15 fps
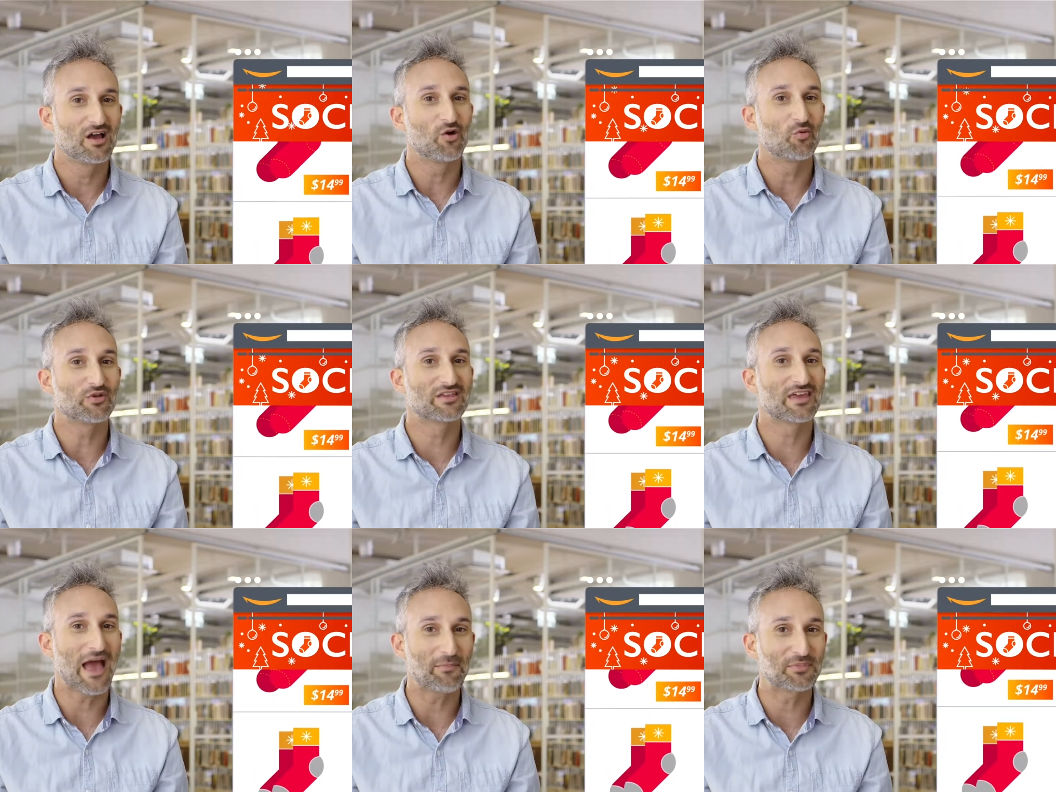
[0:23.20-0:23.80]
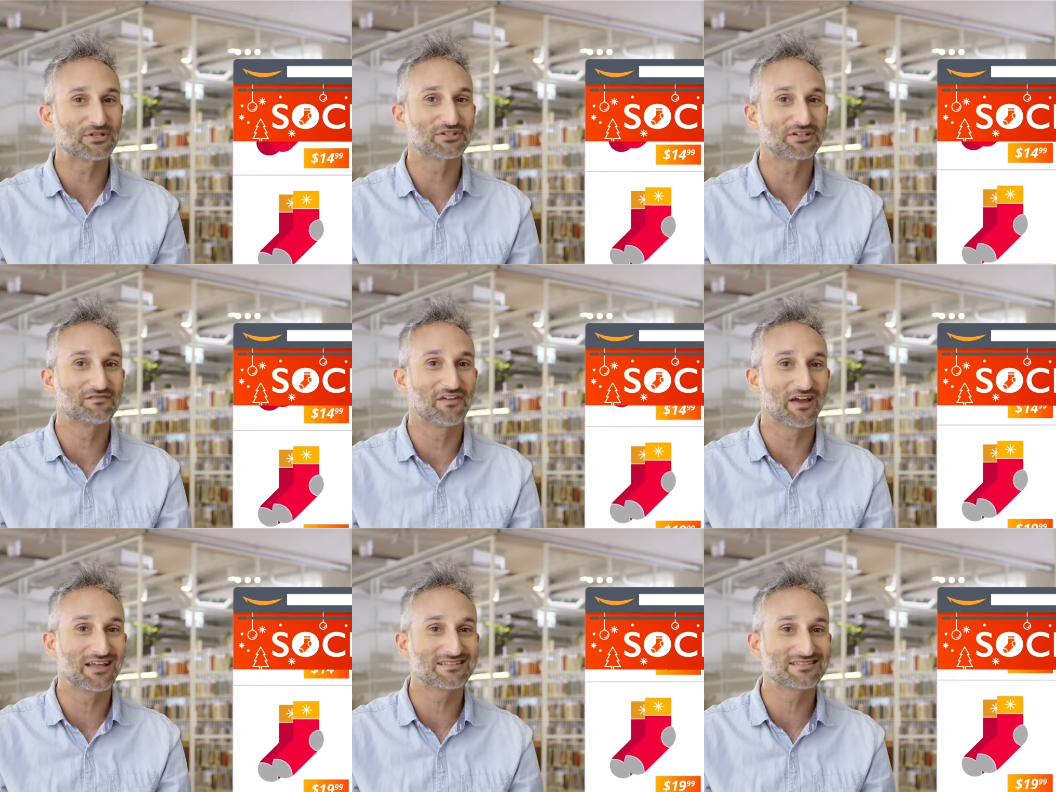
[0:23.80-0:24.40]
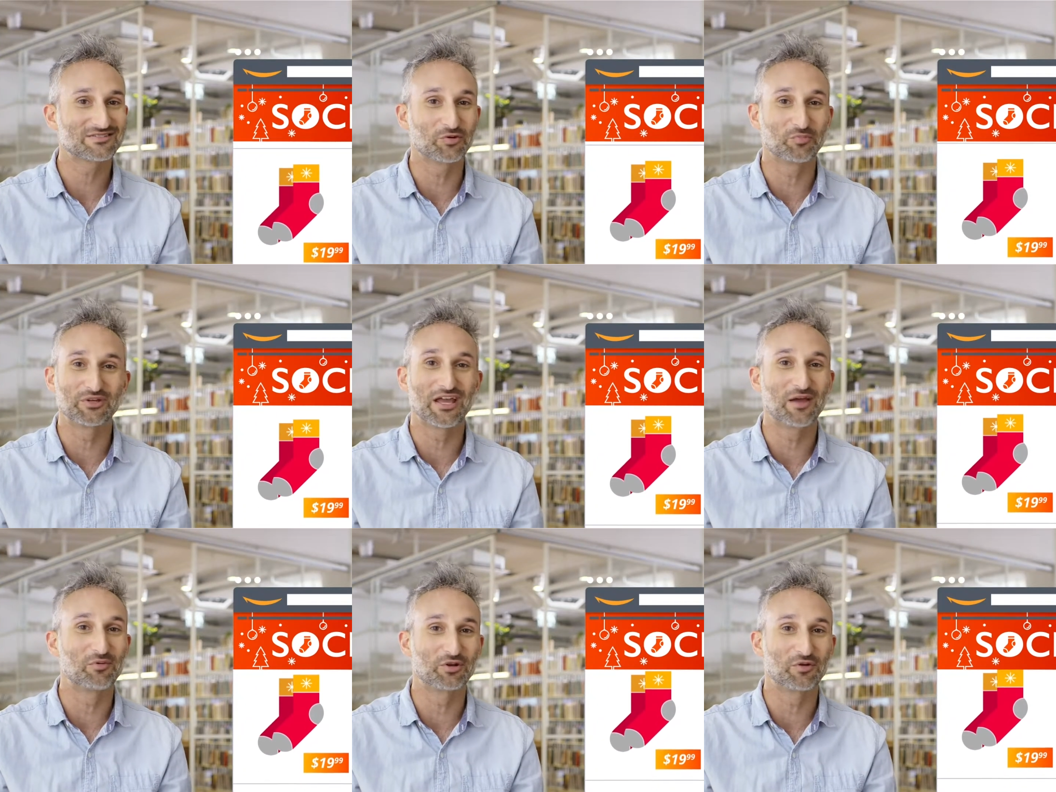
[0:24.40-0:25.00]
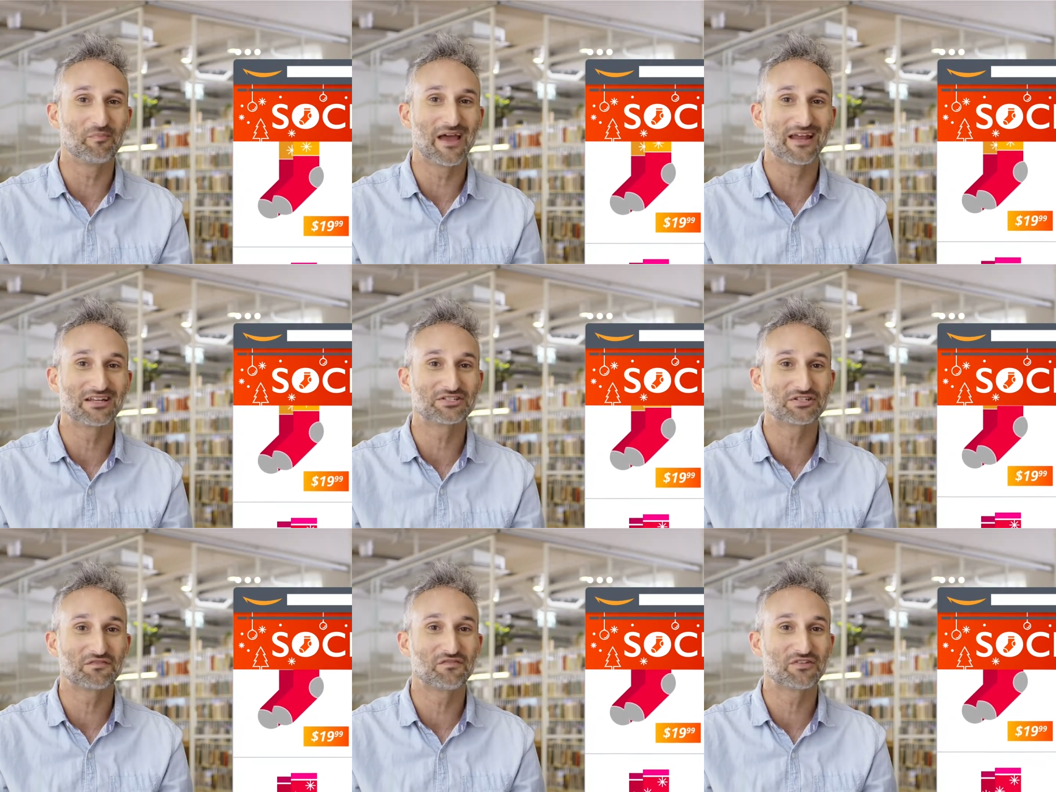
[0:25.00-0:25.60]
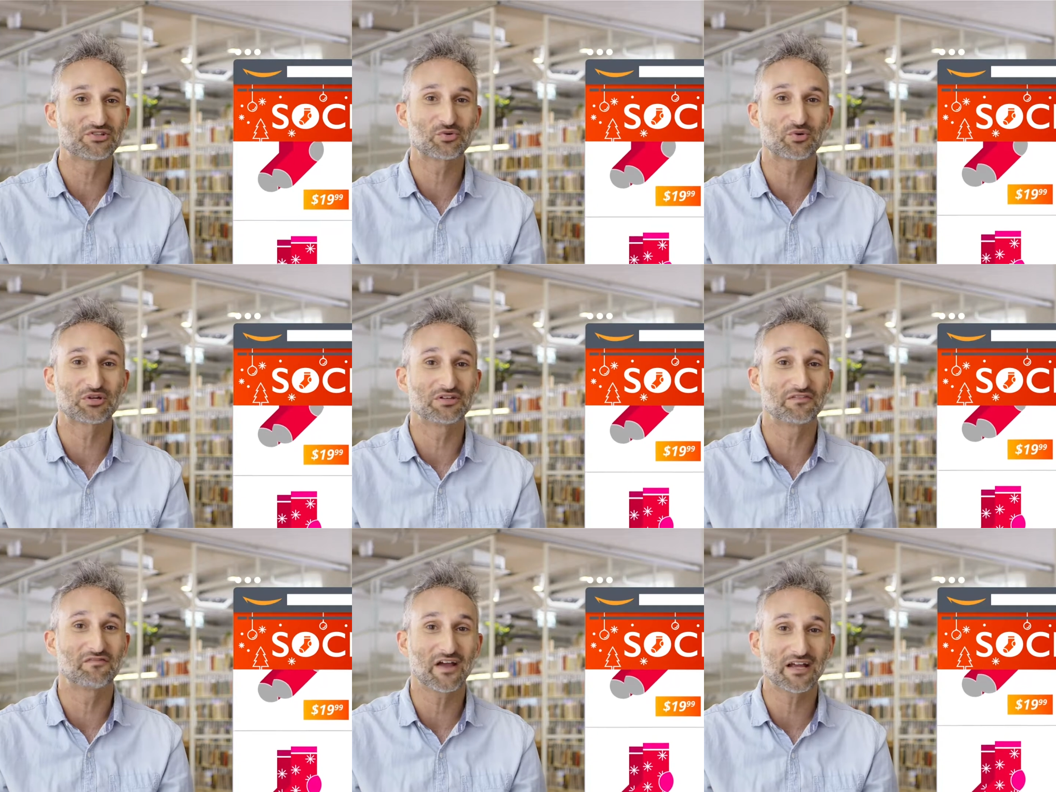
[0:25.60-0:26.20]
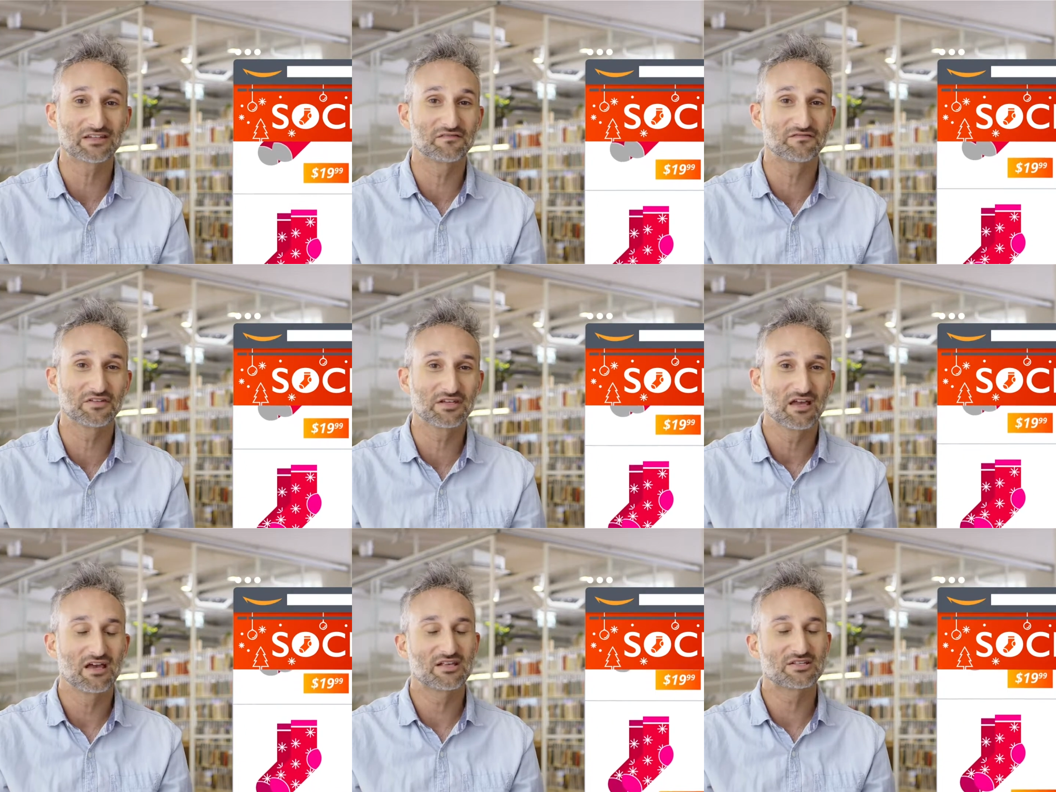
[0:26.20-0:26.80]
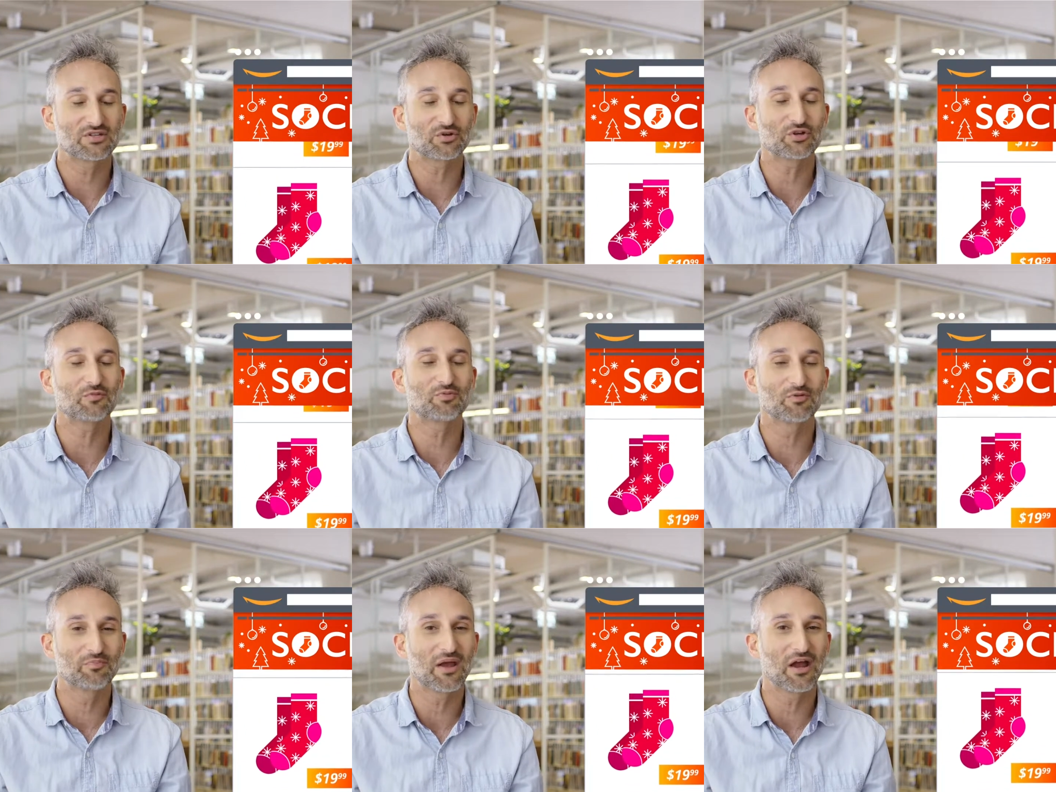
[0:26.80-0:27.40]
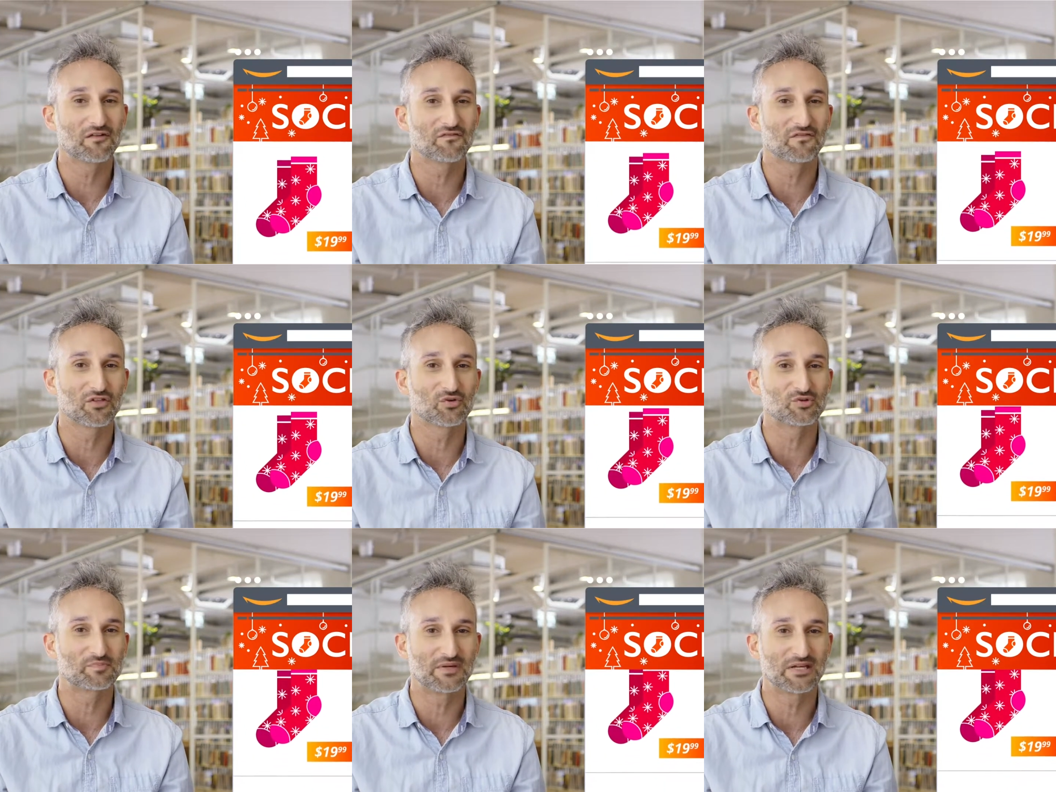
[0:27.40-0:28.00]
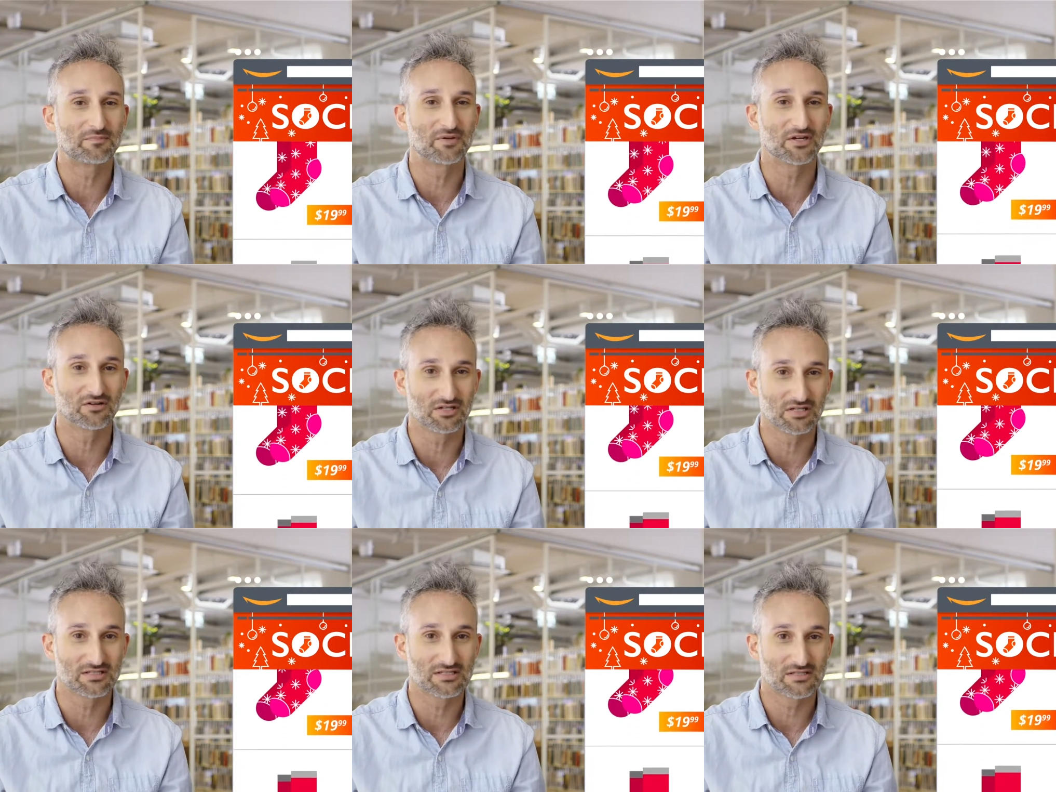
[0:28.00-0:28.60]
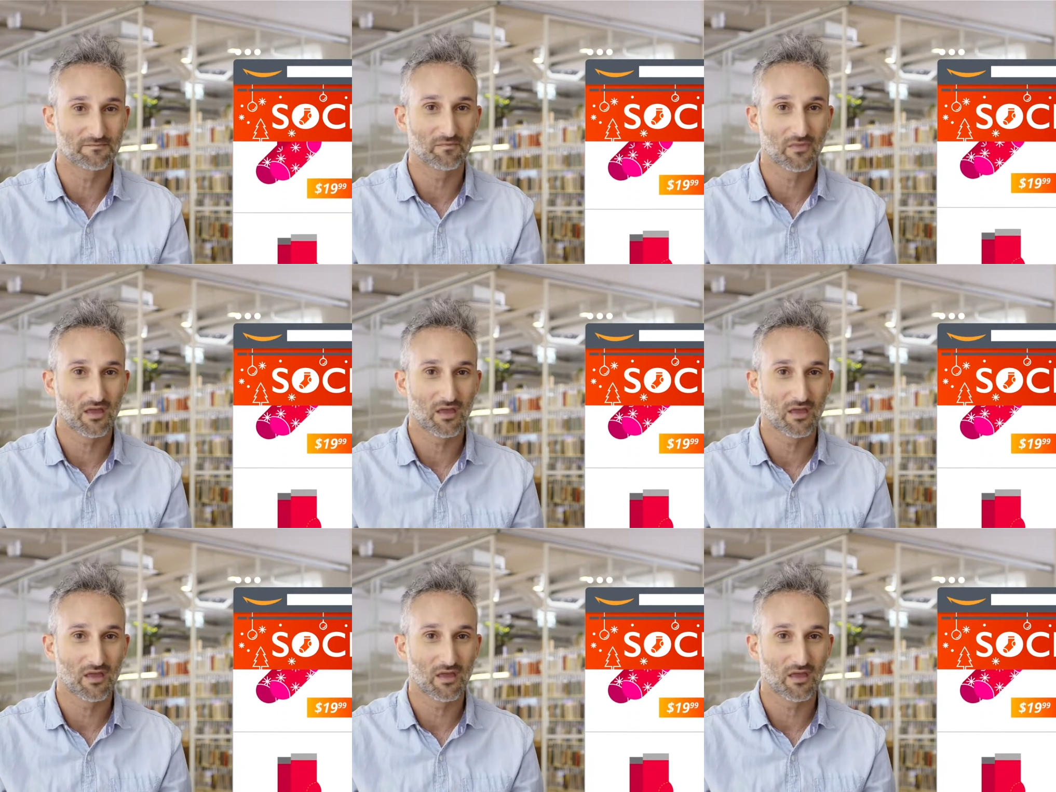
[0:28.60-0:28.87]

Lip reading: With Capital Advance, you'll be able to manage inventory effectively so you're prepared for those peak periods.